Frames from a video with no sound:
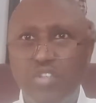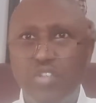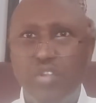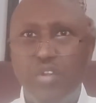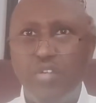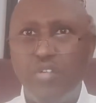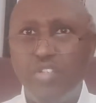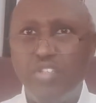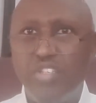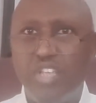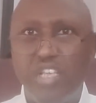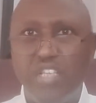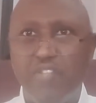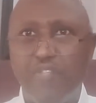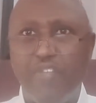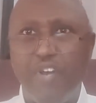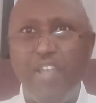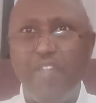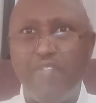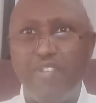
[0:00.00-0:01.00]
You know, these kids are
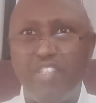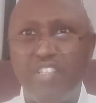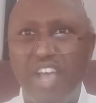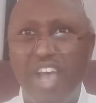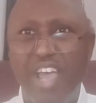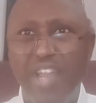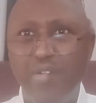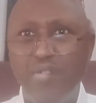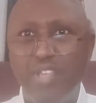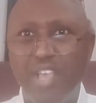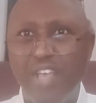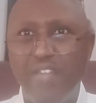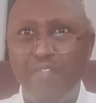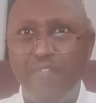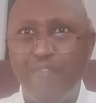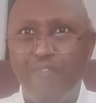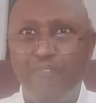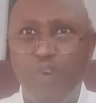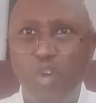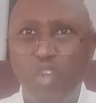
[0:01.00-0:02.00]
fighting for titles
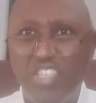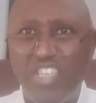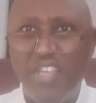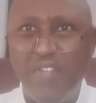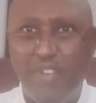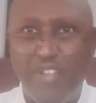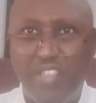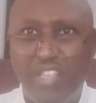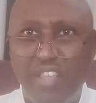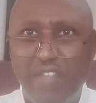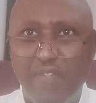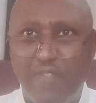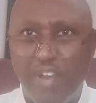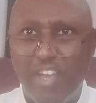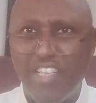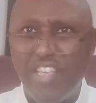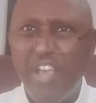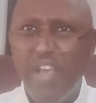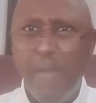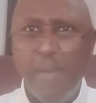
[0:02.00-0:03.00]
at 14, 15
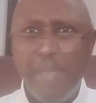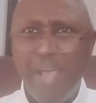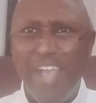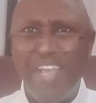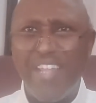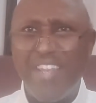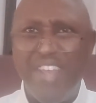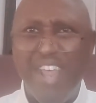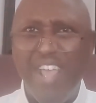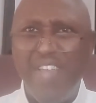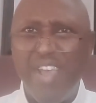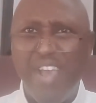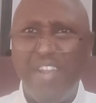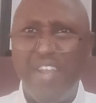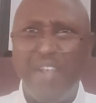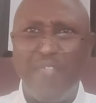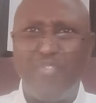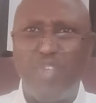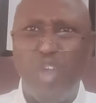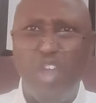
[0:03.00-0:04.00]
fights. Back in the day, you had
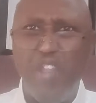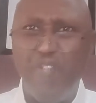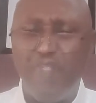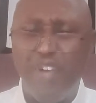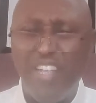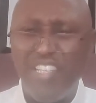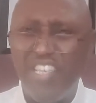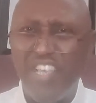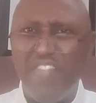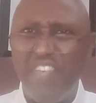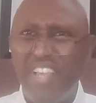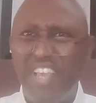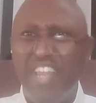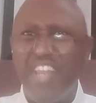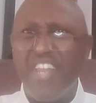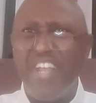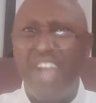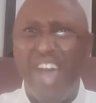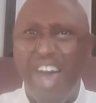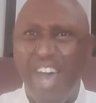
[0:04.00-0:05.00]
to have 30 fights to even get
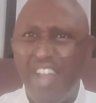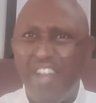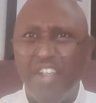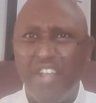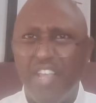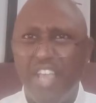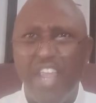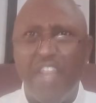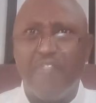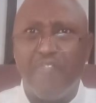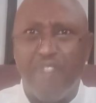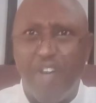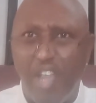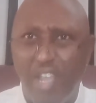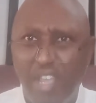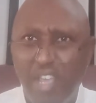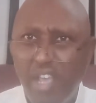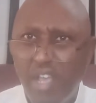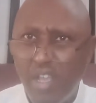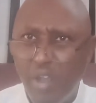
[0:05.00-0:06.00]
in the garden and get a
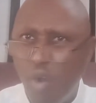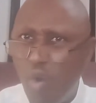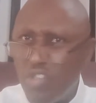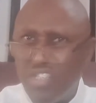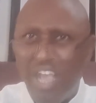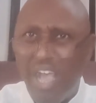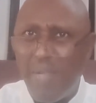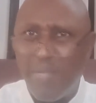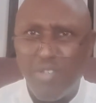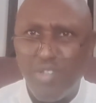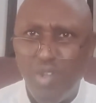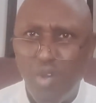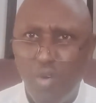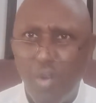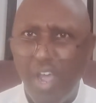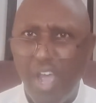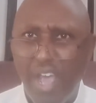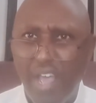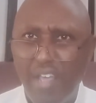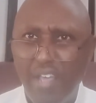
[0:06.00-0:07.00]
fight. The old timers
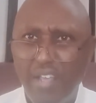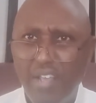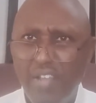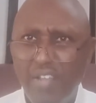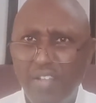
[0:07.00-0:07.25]
know that.